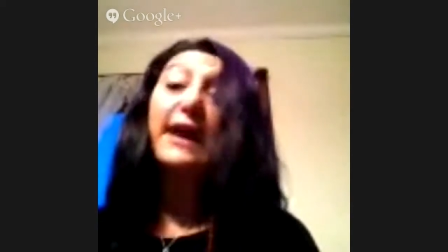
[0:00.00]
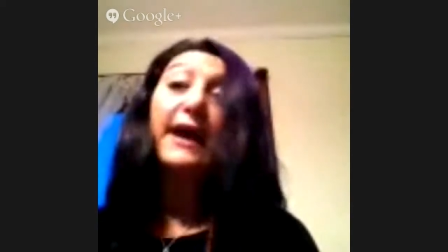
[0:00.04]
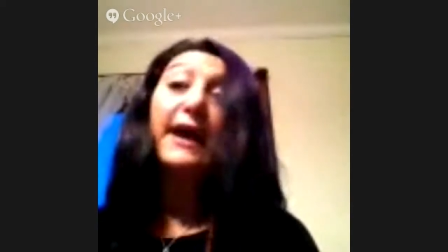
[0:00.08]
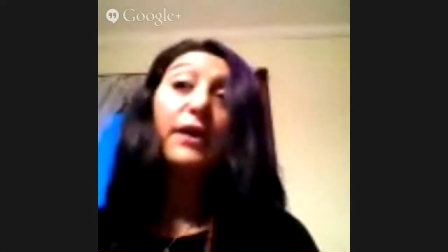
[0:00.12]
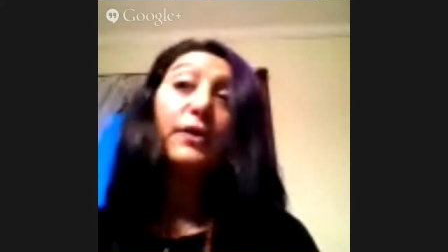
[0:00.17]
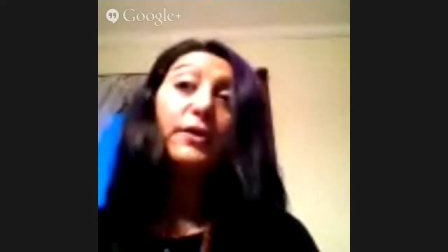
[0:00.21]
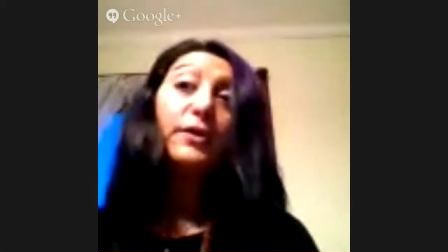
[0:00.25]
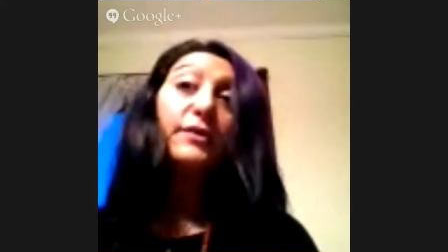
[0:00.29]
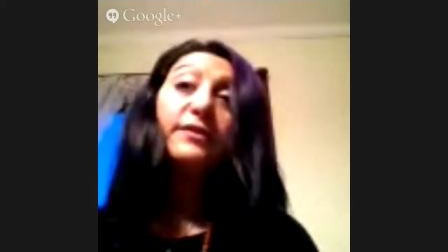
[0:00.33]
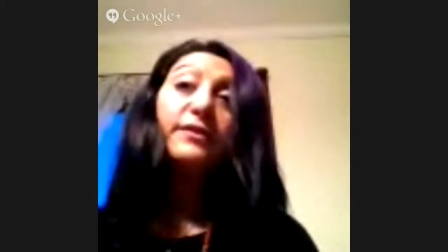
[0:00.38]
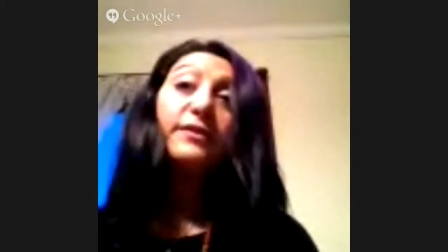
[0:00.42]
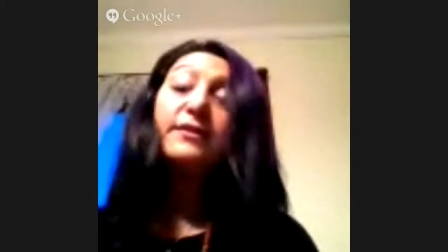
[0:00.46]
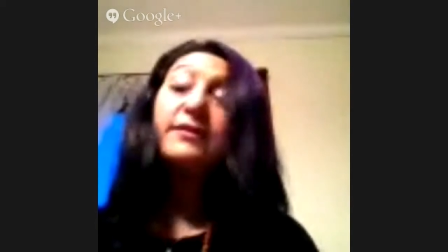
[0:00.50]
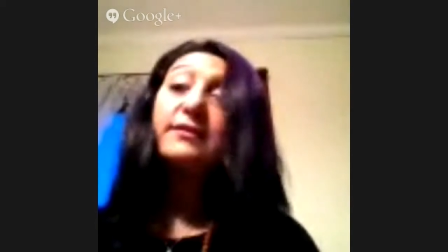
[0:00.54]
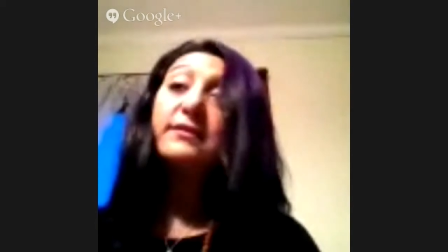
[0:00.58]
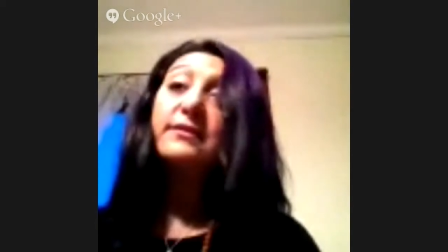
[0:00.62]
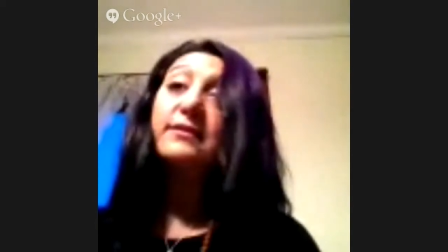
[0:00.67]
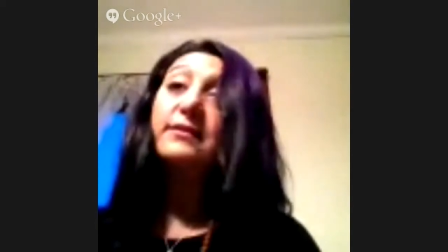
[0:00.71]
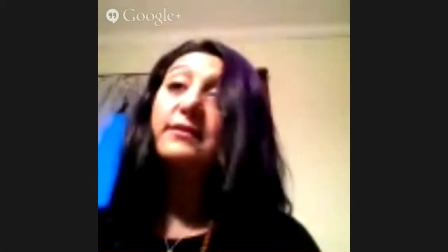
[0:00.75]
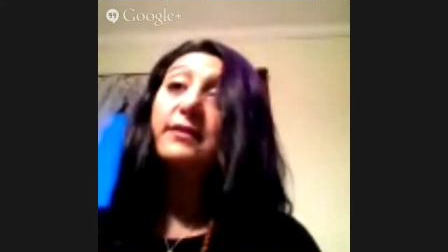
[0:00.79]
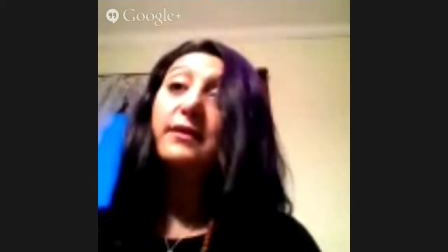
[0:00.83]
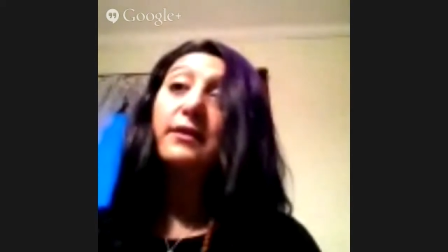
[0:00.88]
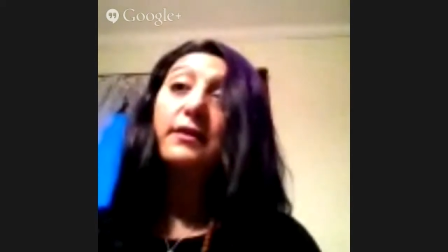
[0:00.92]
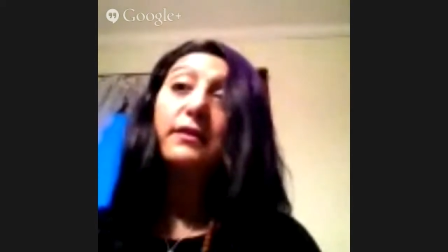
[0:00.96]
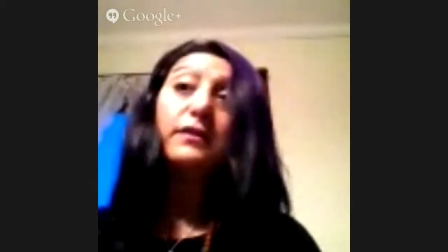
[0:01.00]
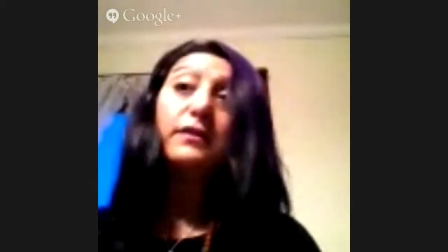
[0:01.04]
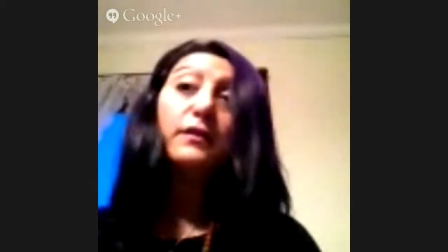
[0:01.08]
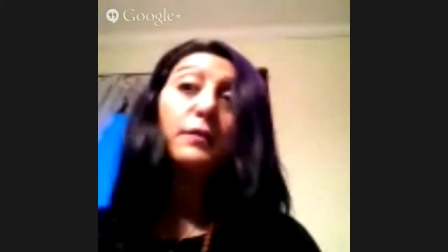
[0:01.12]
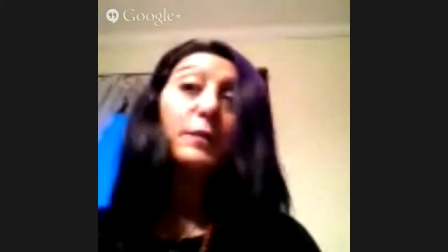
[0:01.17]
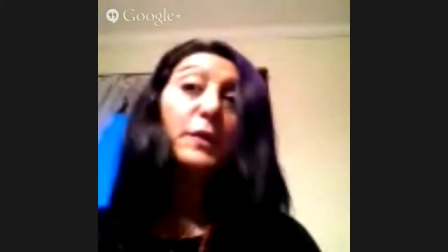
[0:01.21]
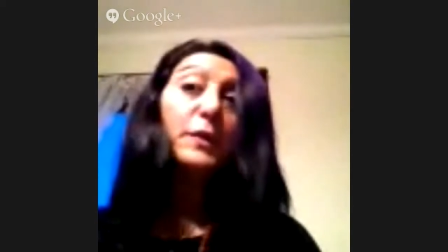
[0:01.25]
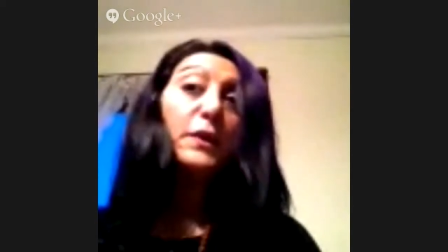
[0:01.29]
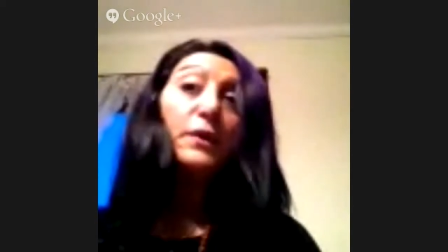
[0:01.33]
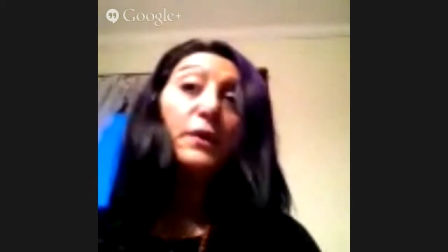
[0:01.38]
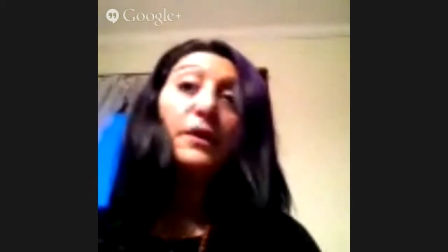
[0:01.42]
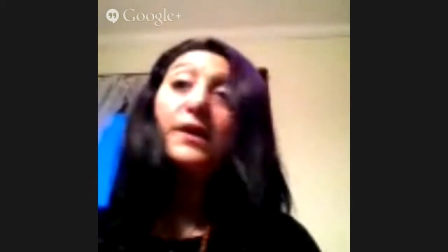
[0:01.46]
doubt,
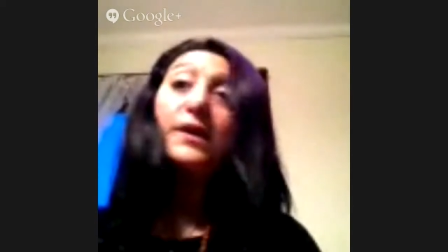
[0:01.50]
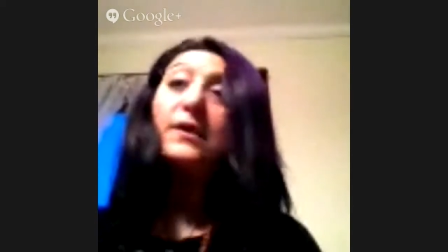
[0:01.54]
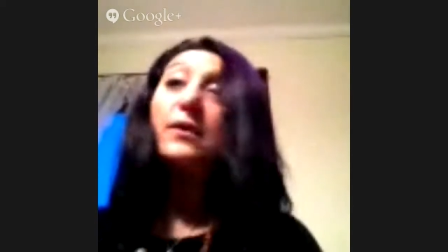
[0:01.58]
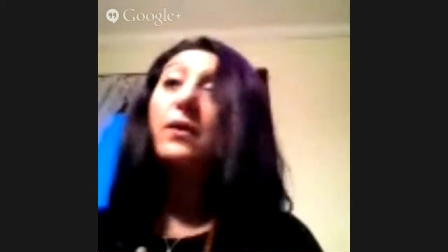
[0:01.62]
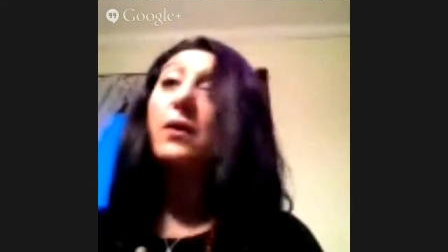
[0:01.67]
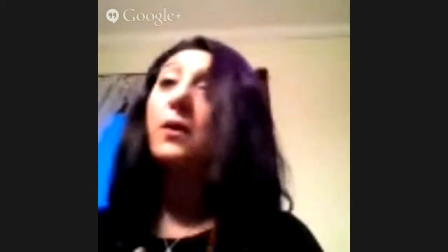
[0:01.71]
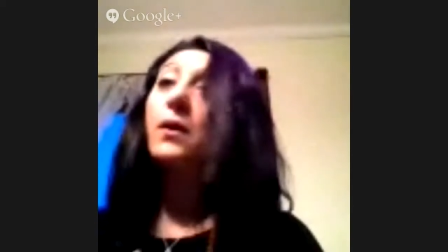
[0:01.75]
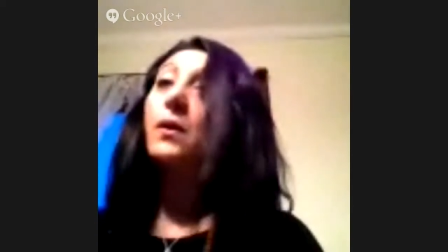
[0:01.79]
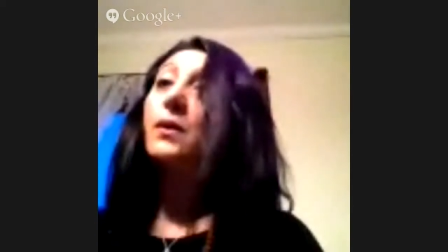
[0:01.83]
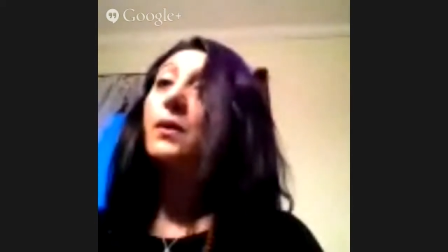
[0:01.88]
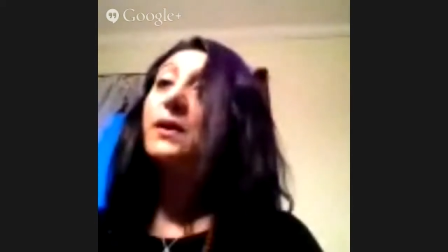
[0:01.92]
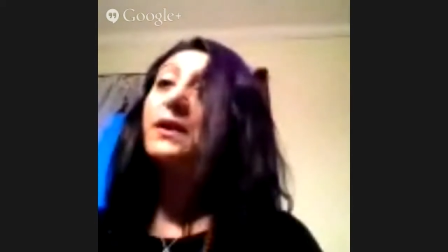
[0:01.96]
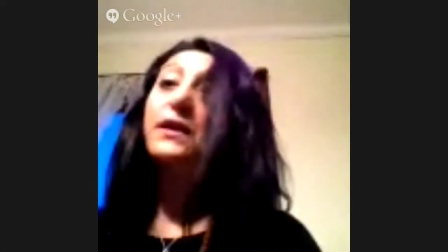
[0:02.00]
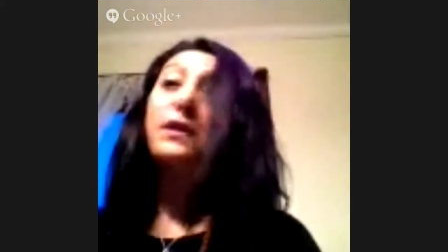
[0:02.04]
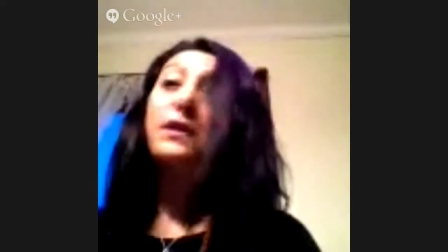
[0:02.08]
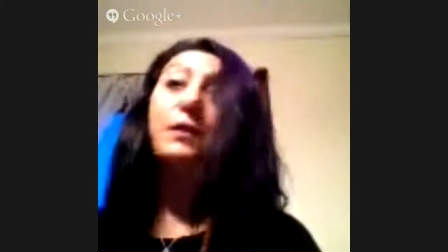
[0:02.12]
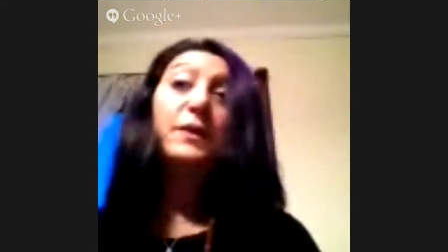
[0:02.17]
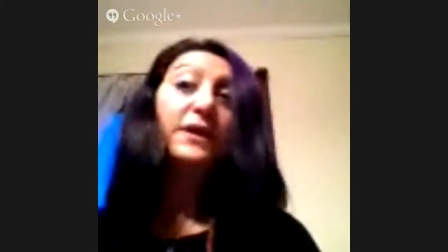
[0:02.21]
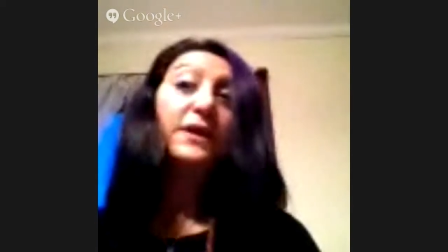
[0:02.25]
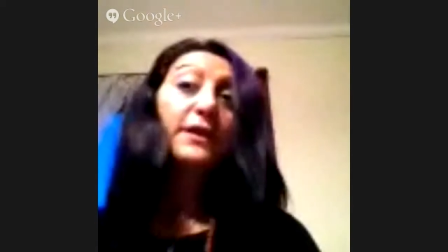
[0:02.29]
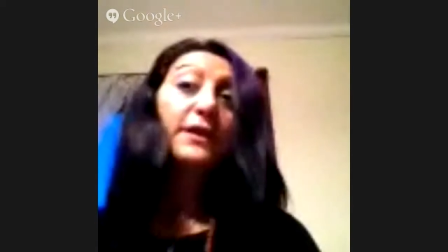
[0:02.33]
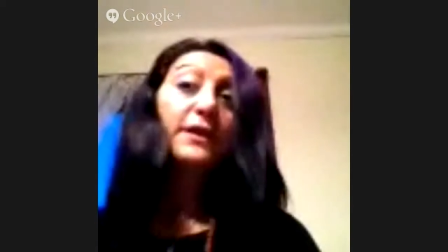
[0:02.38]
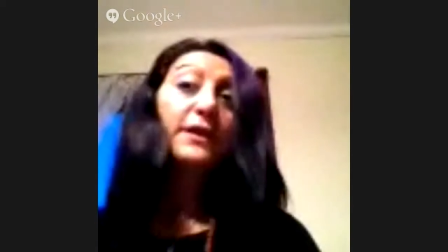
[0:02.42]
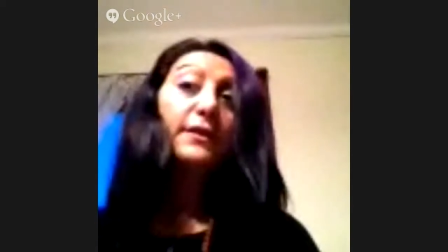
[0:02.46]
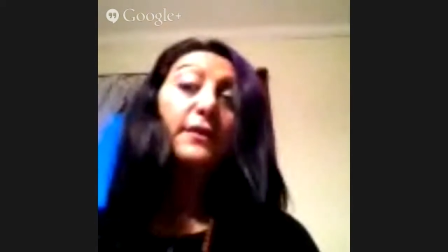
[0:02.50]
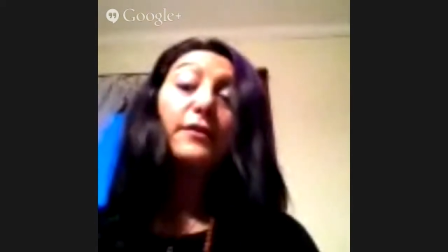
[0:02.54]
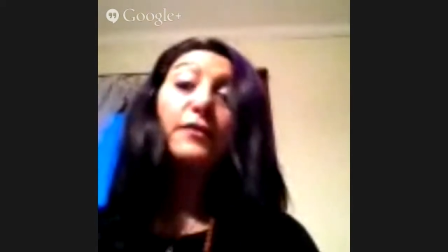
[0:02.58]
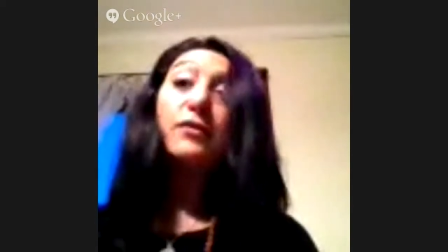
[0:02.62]
Spirit always speaks.